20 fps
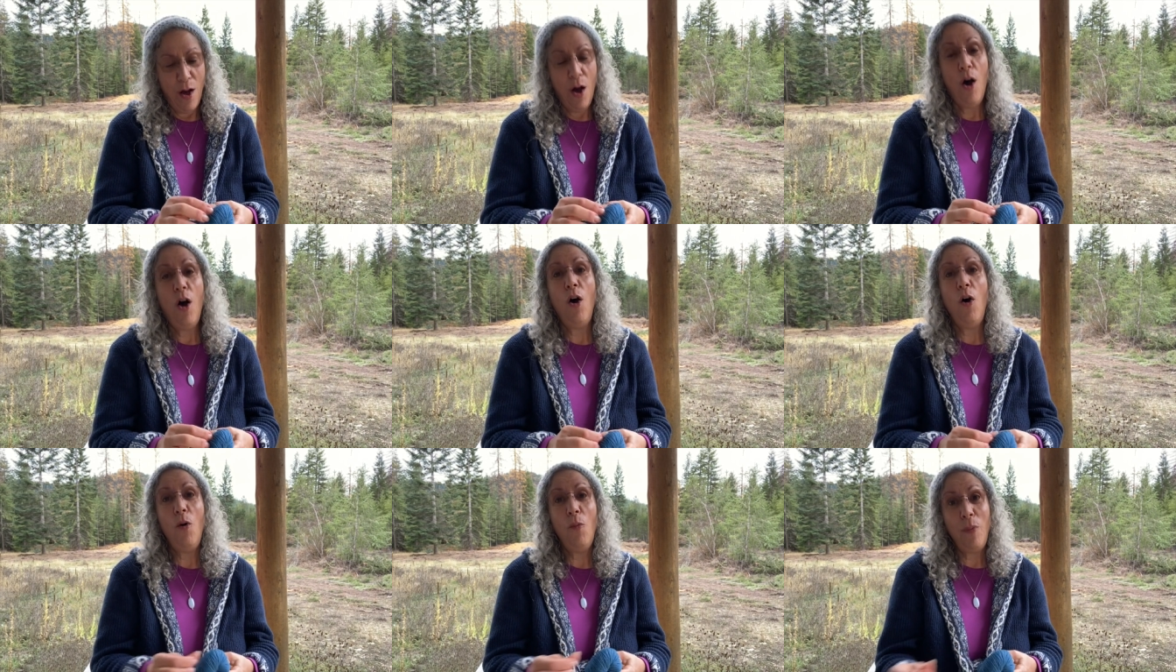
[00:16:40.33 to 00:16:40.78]

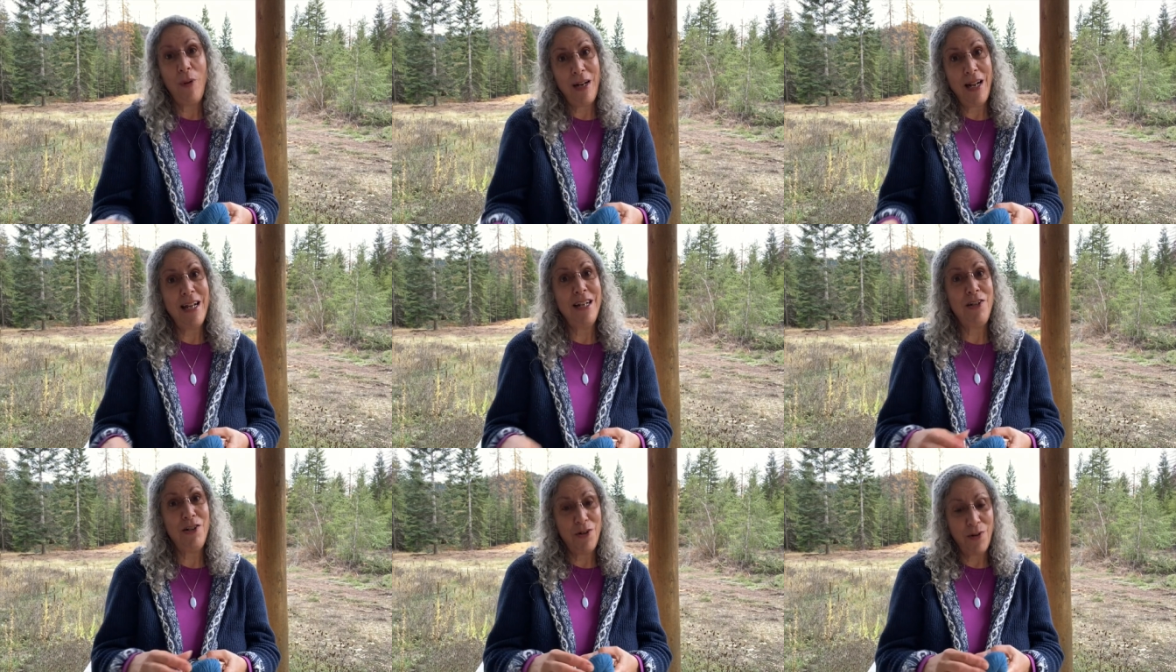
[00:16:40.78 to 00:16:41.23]
Oh, but
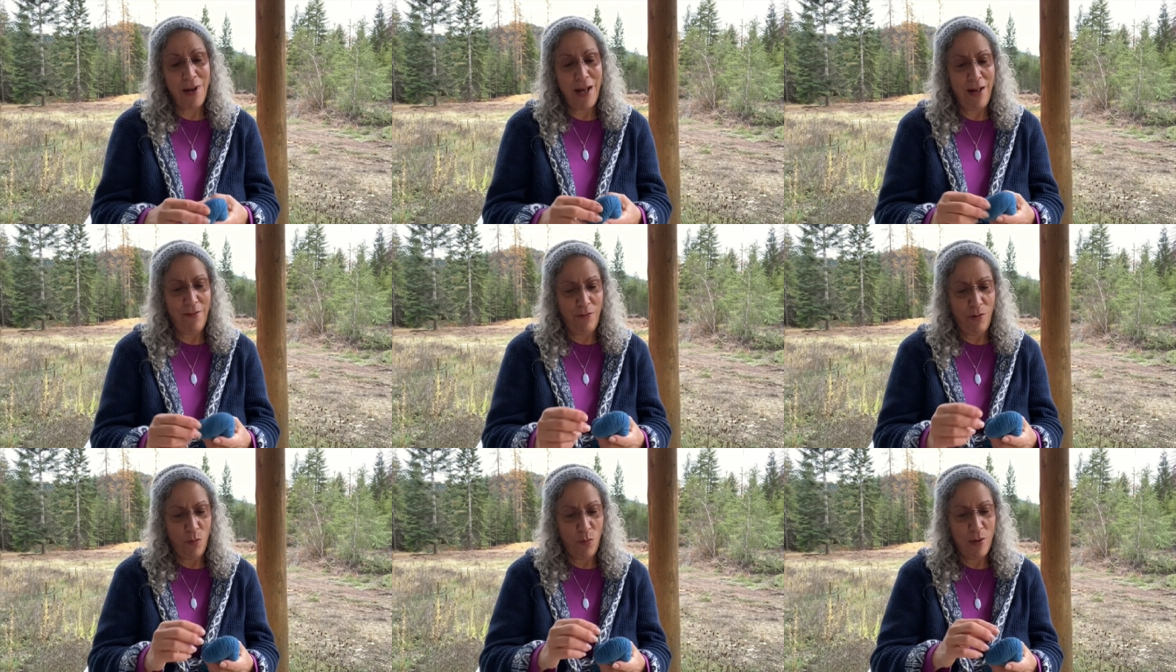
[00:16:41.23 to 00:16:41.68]
I do
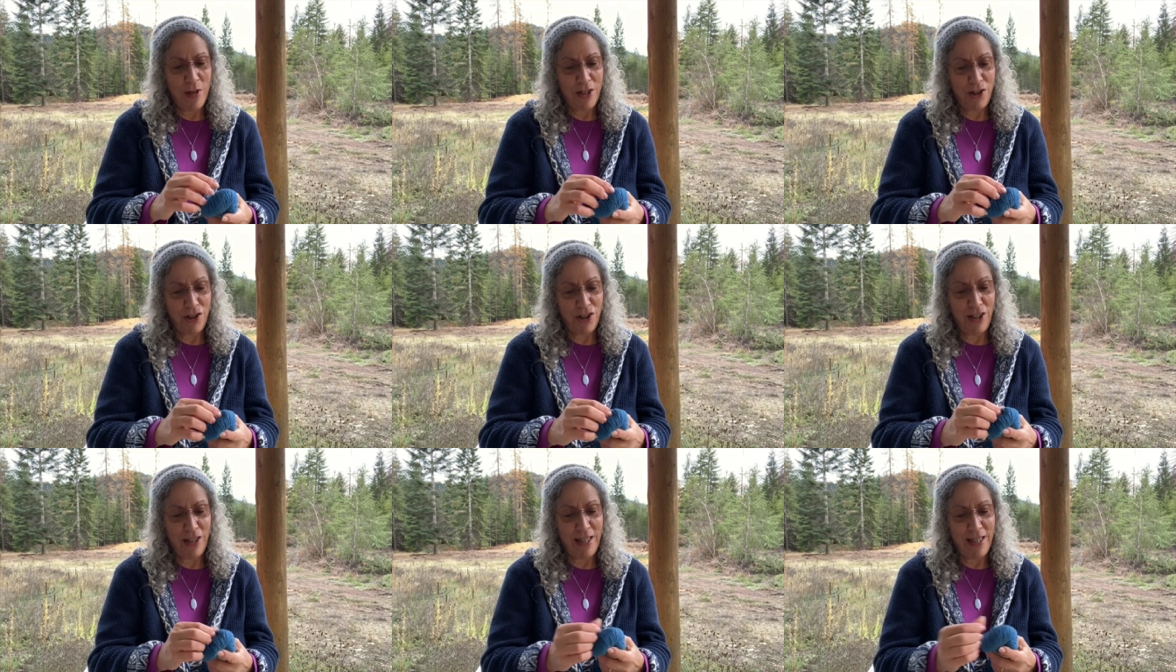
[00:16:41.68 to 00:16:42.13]
have a
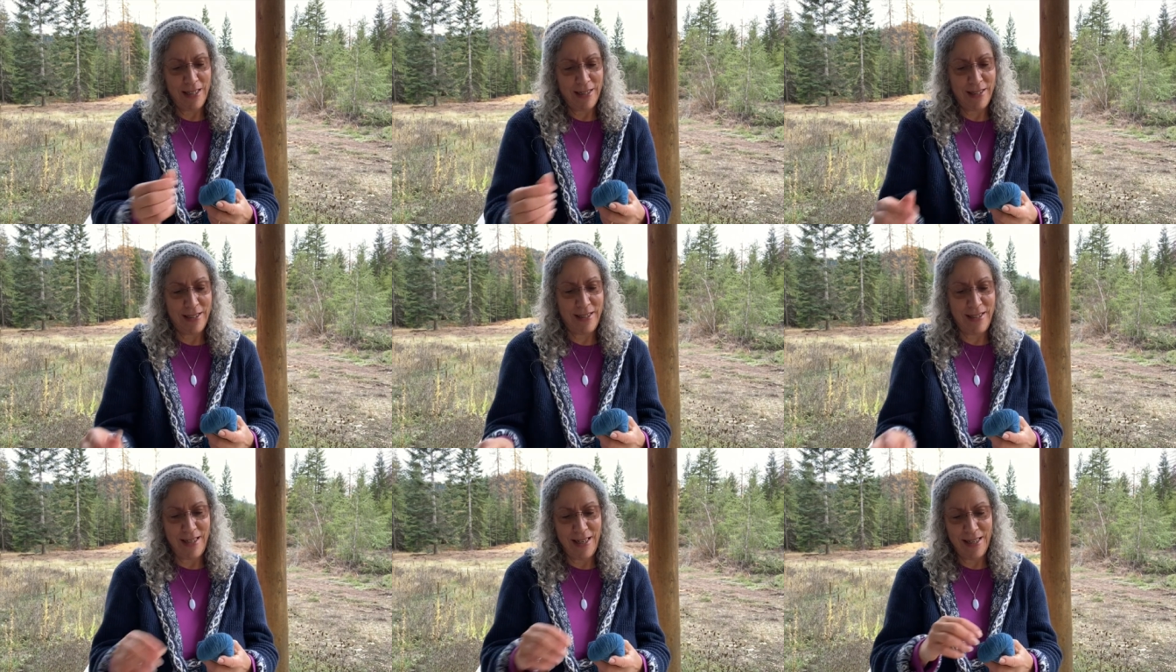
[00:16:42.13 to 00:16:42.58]
wish
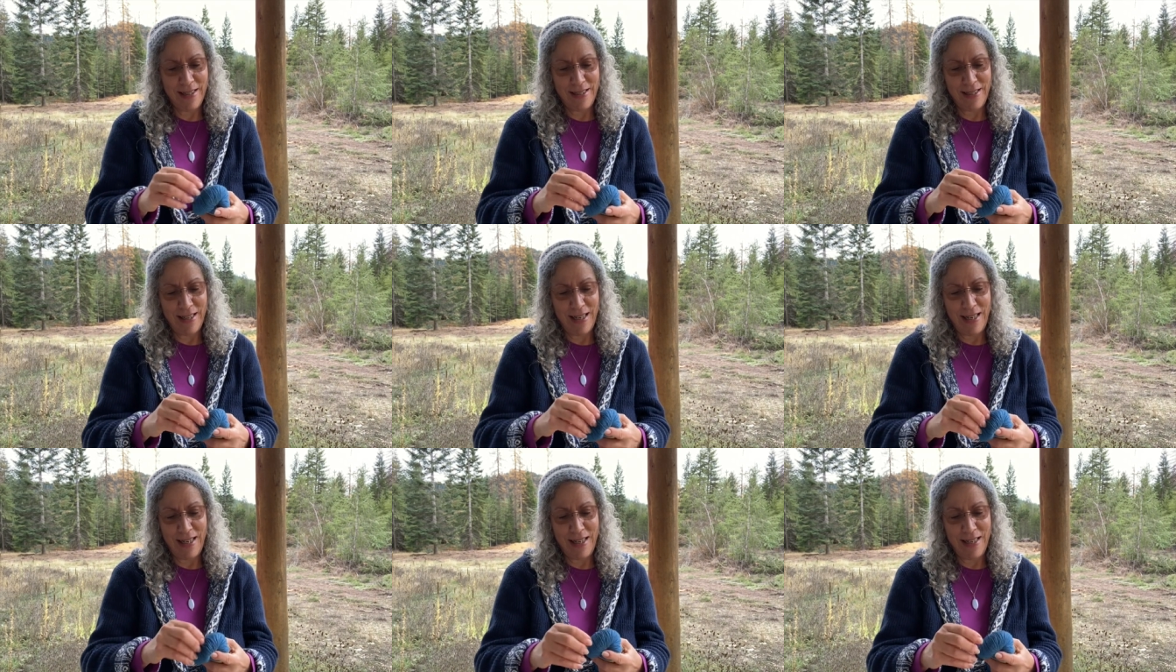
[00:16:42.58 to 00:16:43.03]
list. Yes,
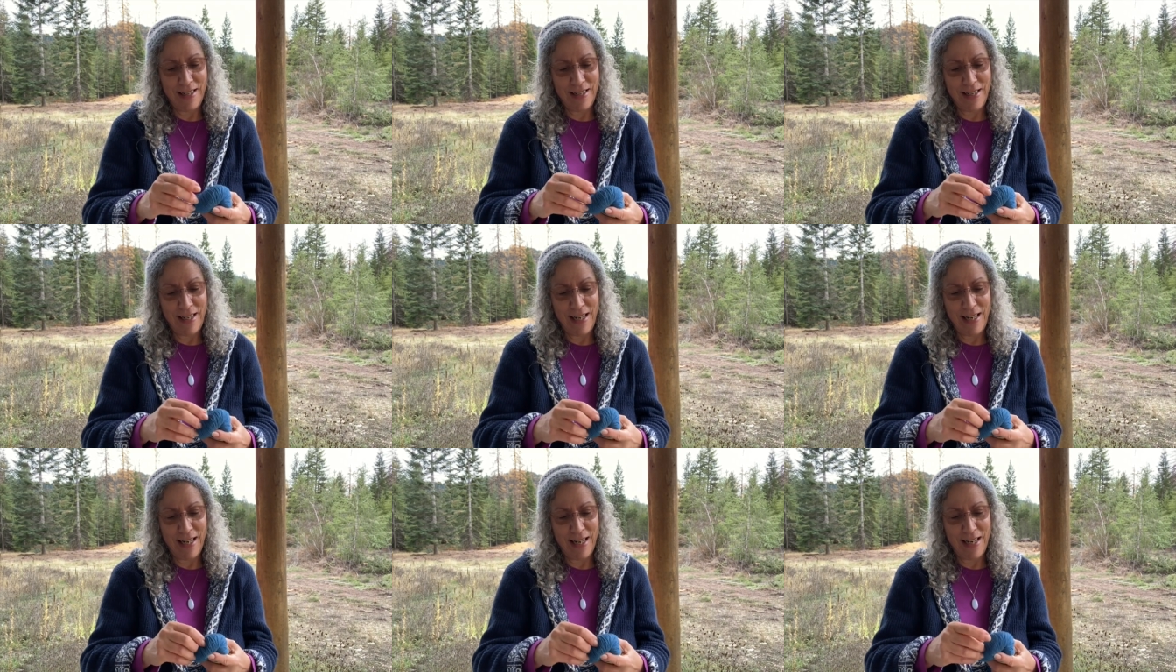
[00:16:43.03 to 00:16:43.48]
I,
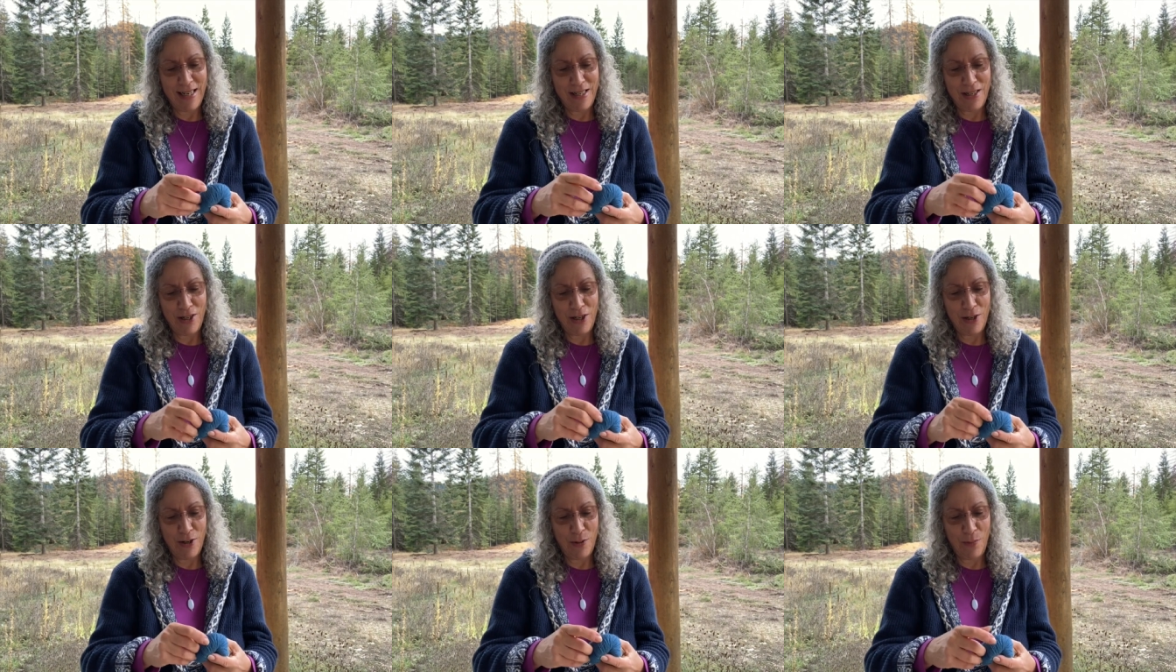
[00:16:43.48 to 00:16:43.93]
indeed I
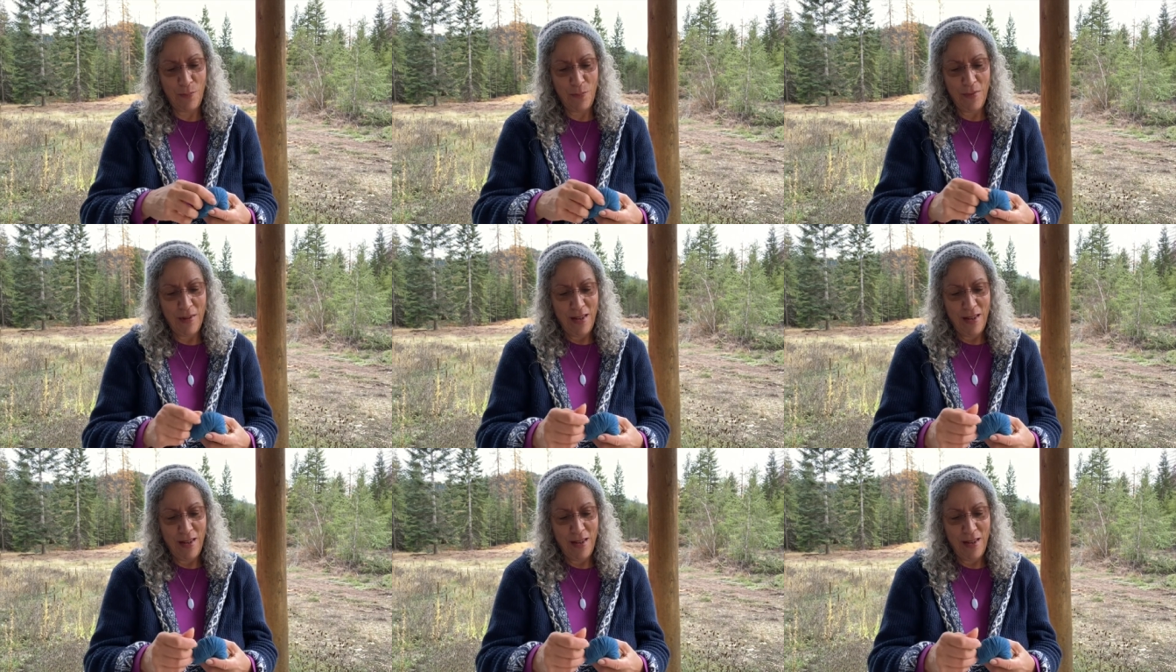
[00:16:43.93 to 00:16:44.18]
do.